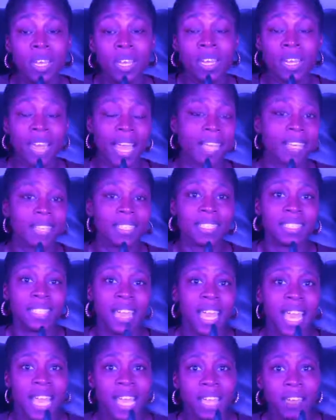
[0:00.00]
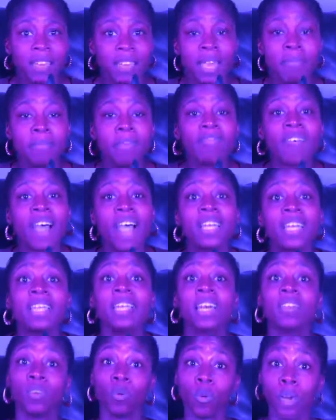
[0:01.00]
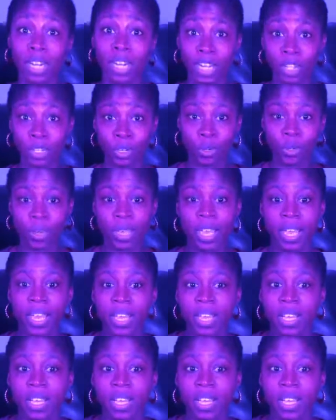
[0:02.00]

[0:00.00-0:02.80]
like a slave, let me find another way to do it.